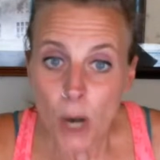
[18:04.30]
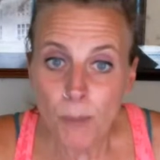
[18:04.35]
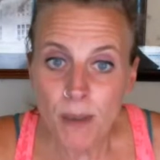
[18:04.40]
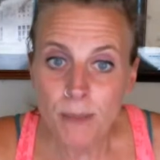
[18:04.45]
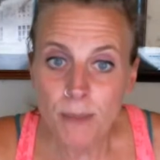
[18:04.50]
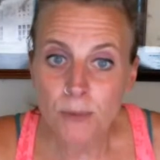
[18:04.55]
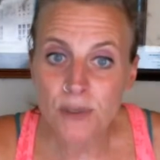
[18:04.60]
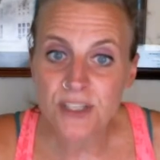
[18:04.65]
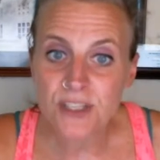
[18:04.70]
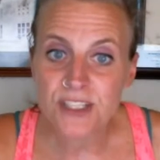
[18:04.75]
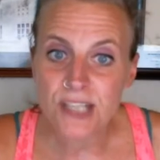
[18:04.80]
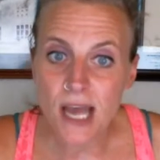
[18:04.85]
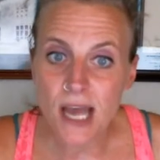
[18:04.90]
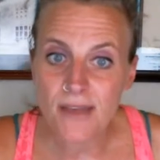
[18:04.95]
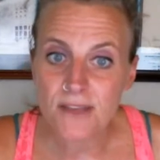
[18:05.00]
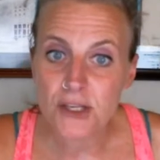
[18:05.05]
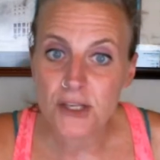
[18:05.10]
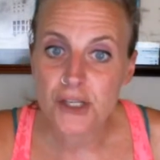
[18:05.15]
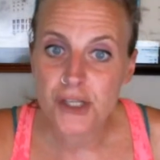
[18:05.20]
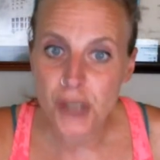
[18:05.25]
people to sign
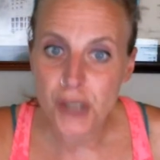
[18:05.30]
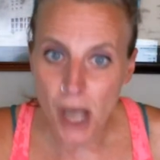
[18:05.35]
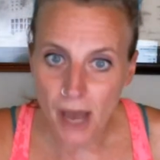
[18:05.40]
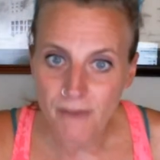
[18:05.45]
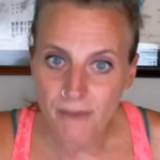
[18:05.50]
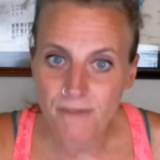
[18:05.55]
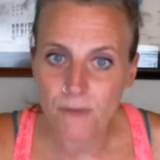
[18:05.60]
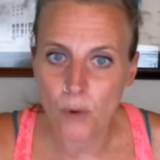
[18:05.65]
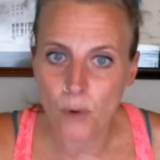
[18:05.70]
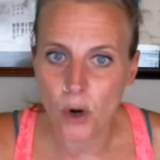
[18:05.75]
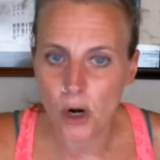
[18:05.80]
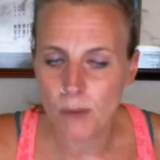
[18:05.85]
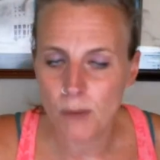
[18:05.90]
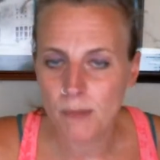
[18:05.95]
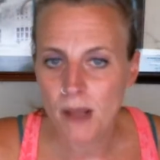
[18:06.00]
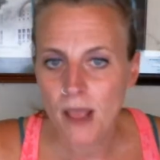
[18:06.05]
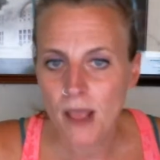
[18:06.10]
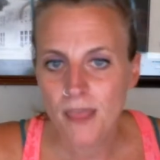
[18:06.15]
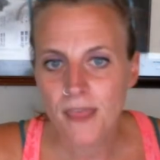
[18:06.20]
the JOT form